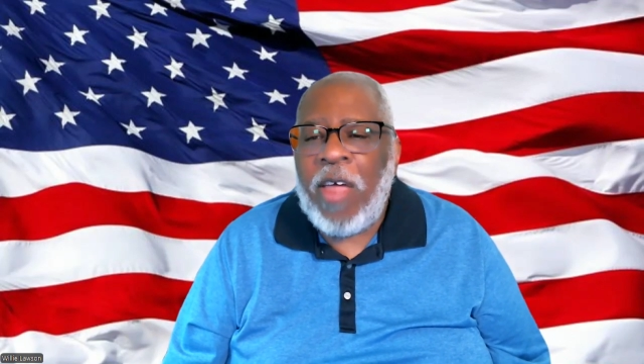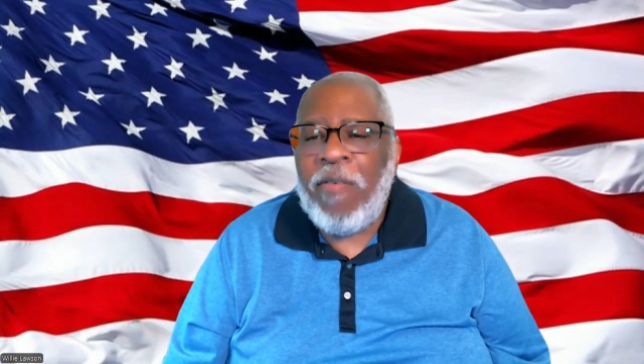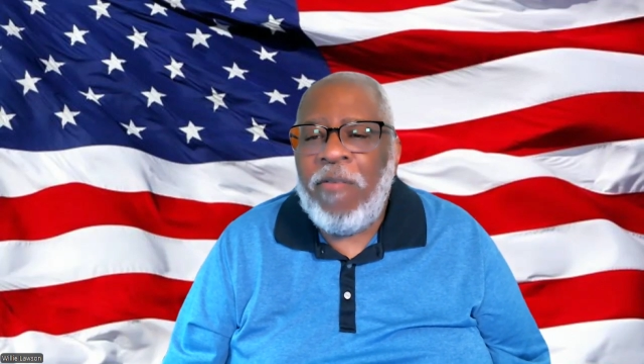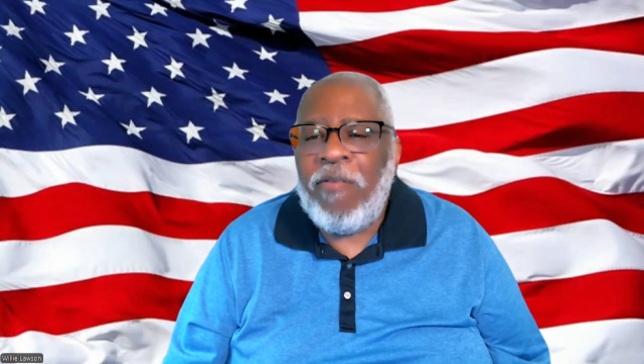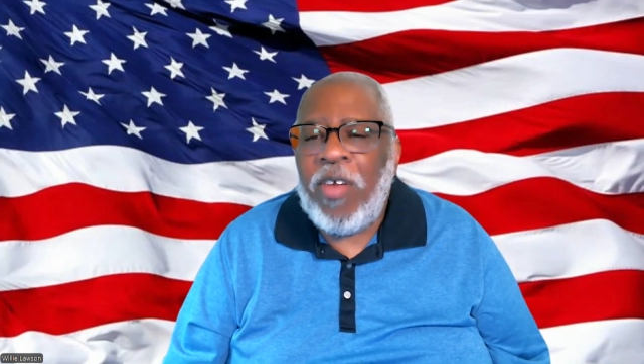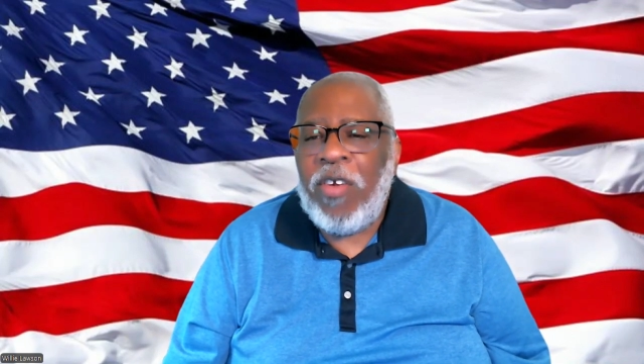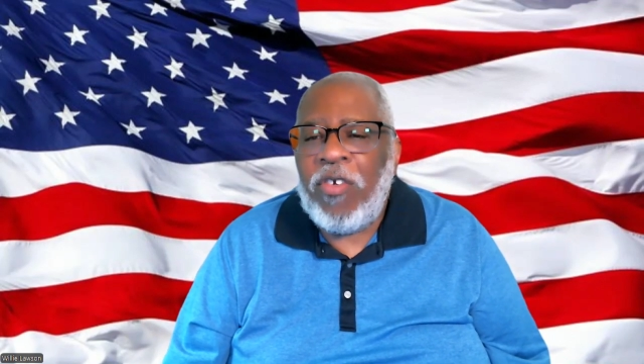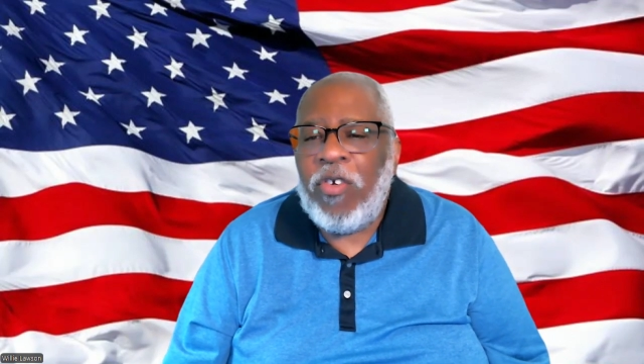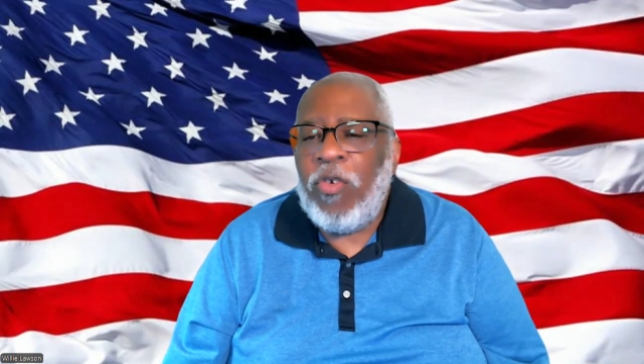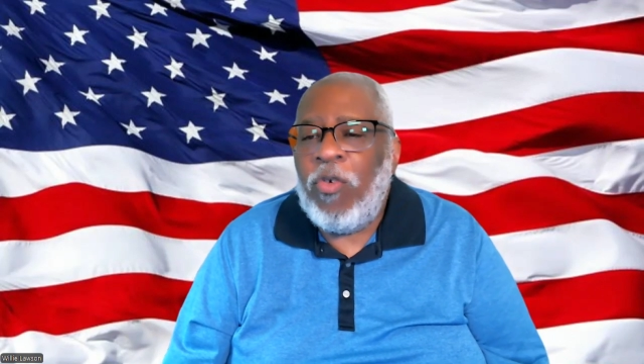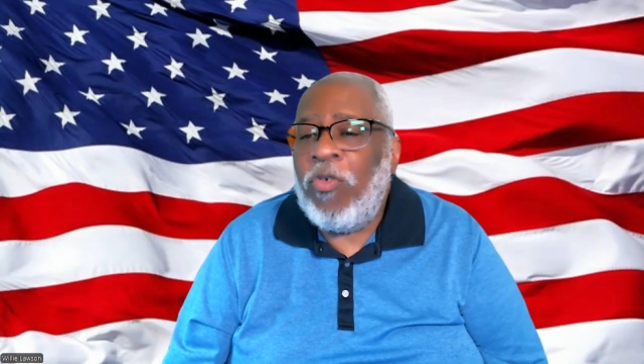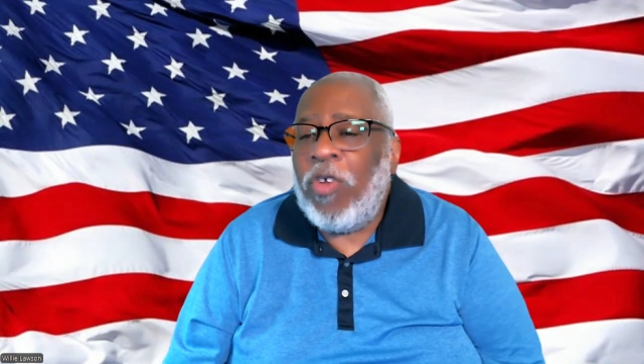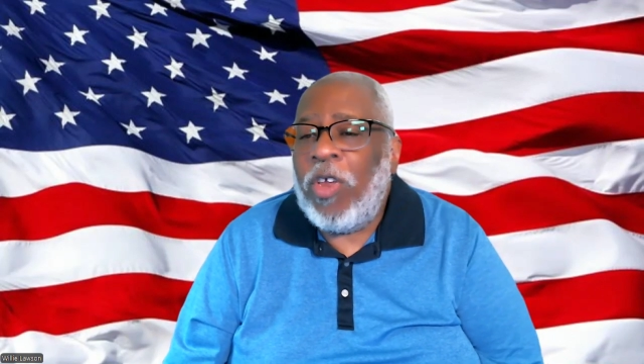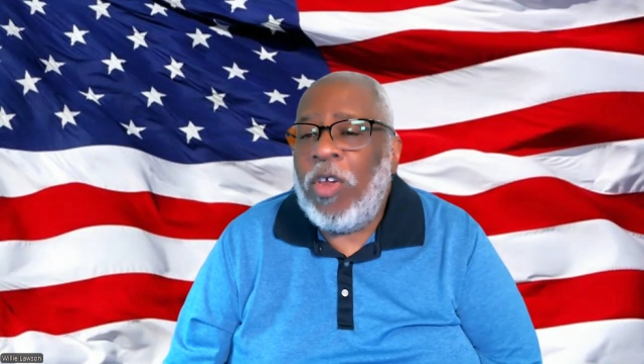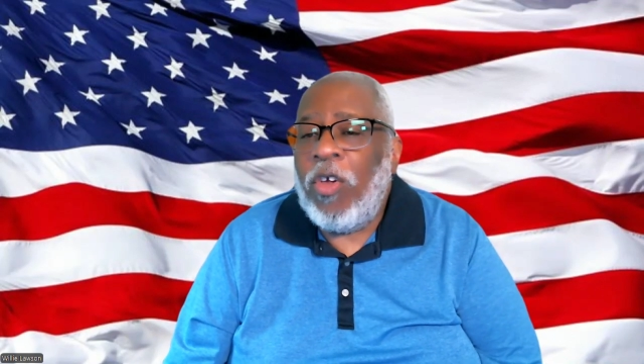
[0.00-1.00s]
and fish
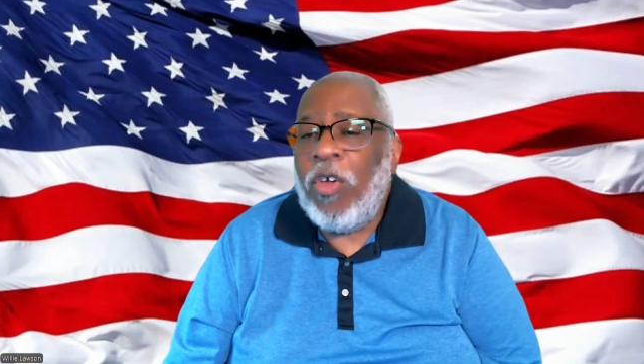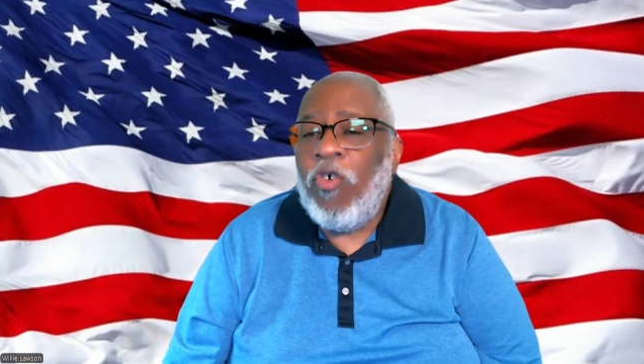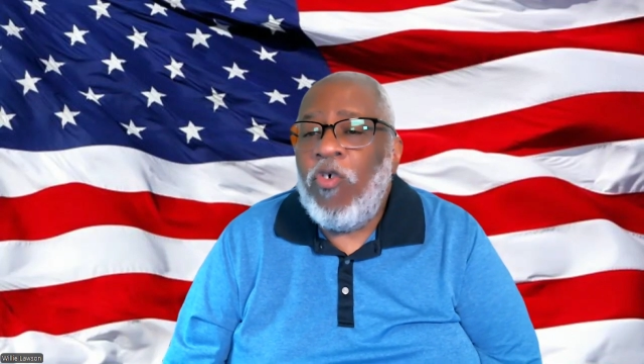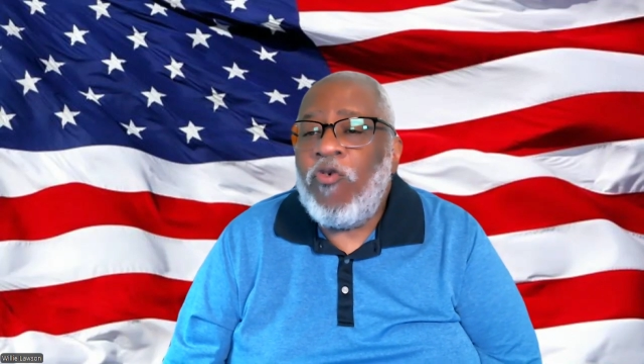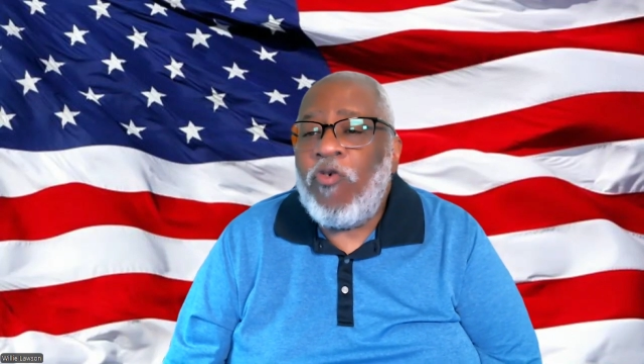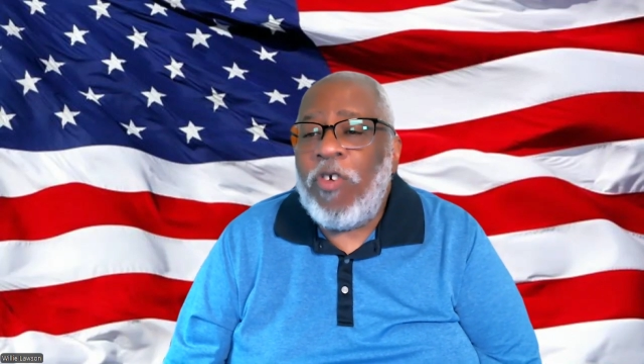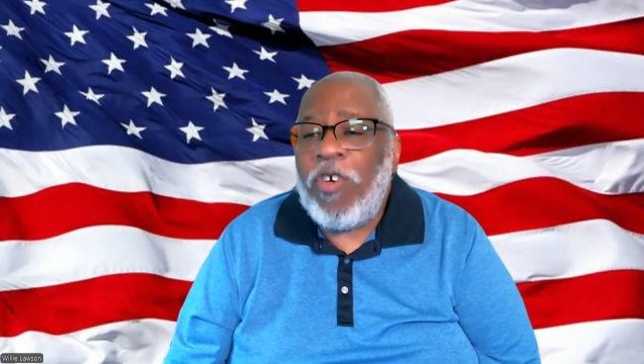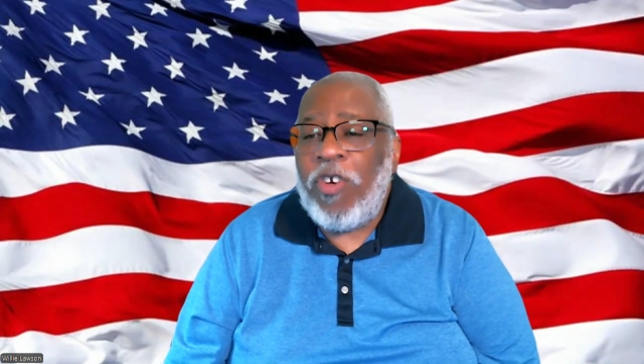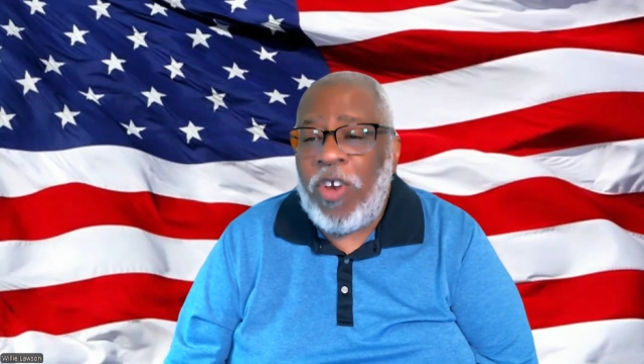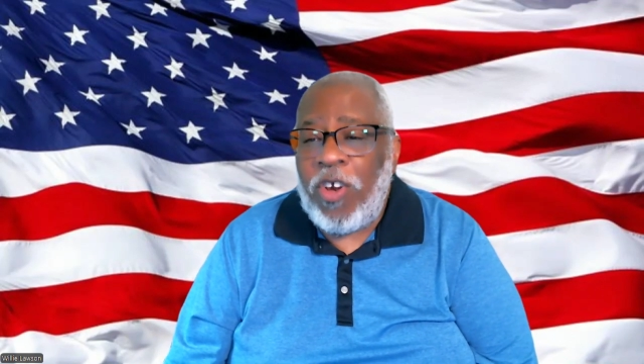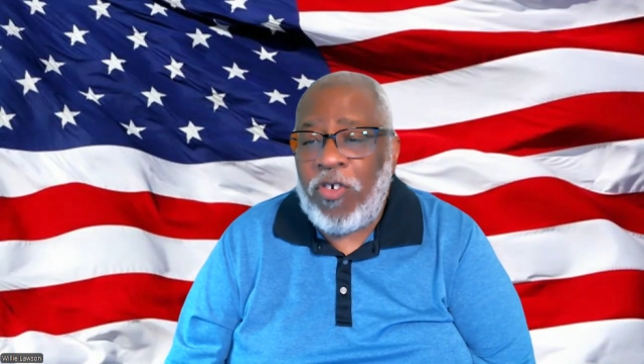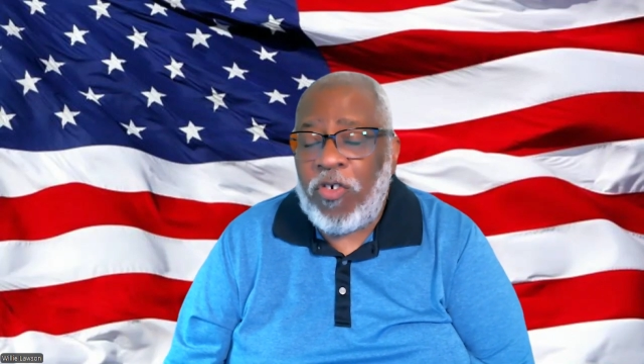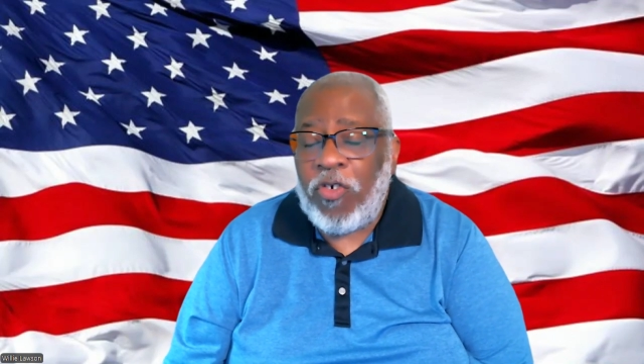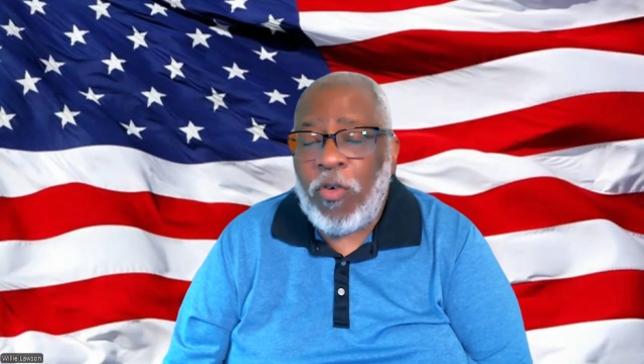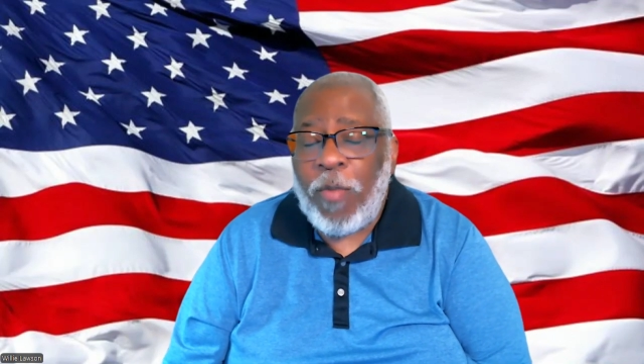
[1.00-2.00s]
using
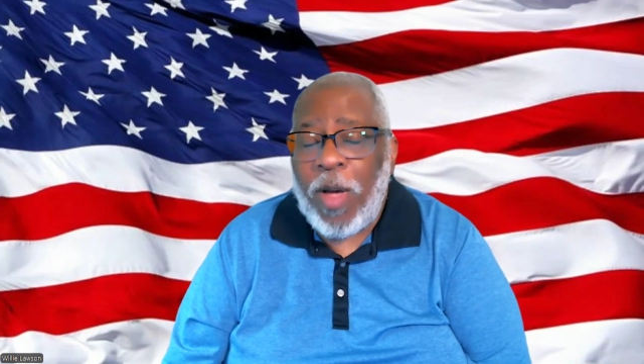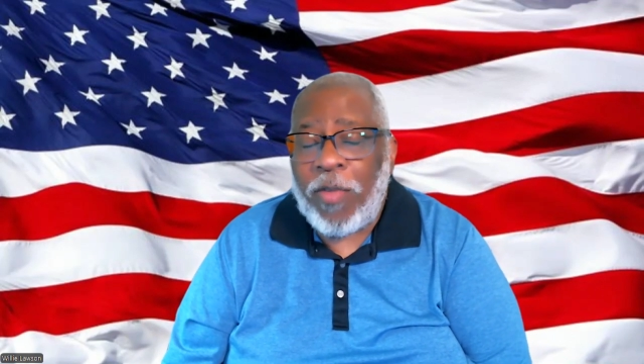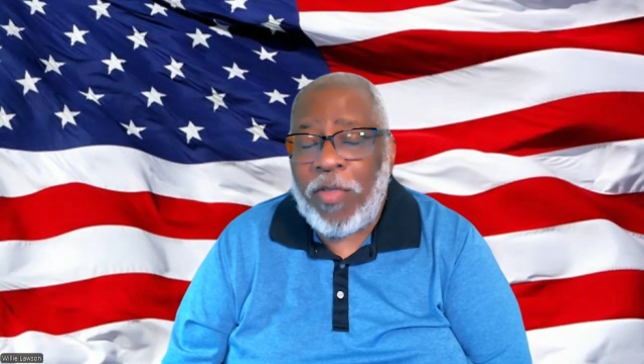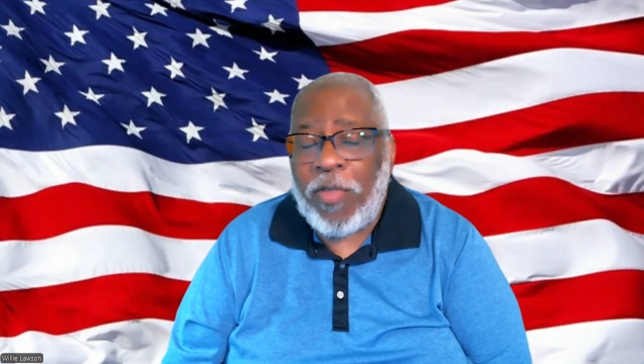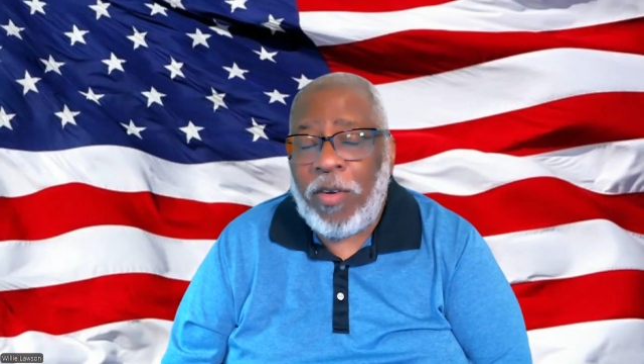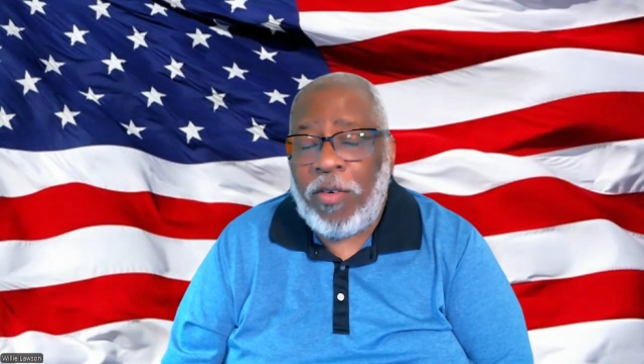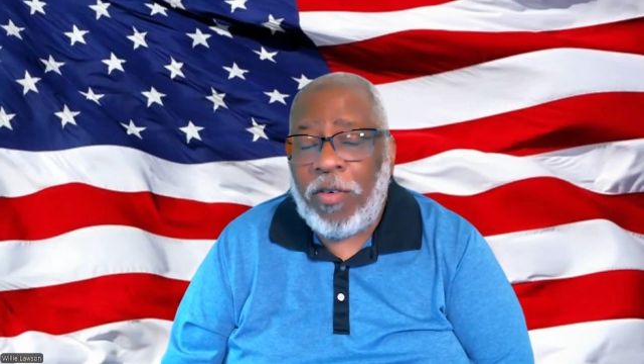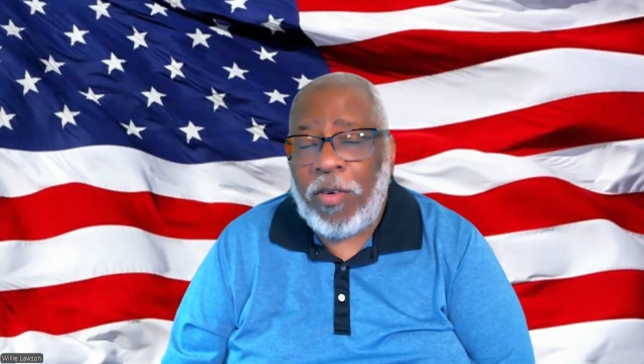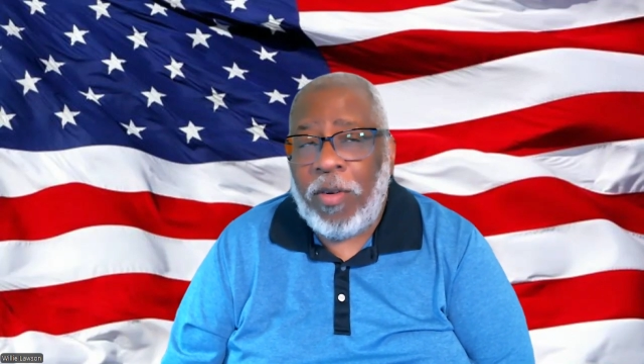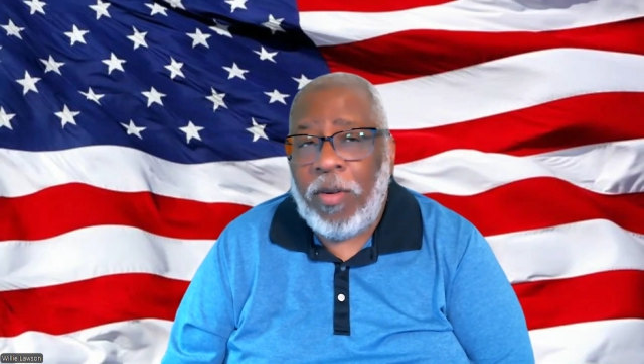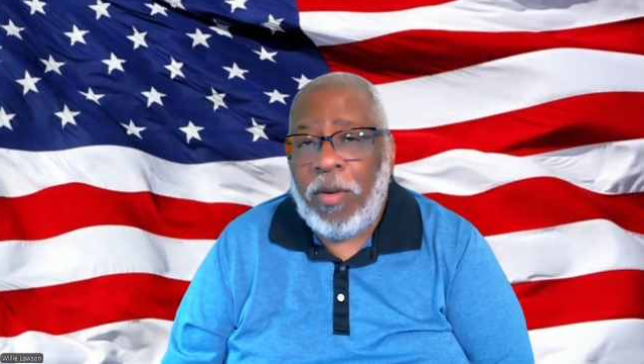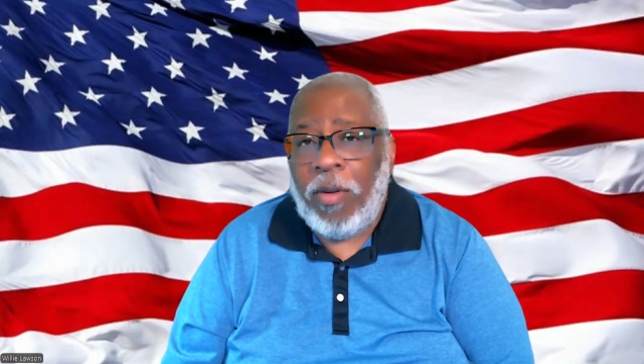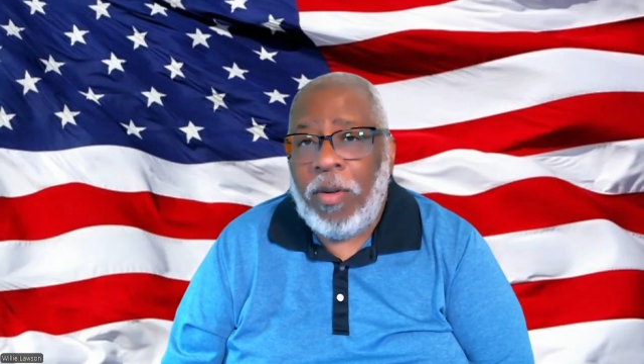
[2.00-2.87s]
traditional methods,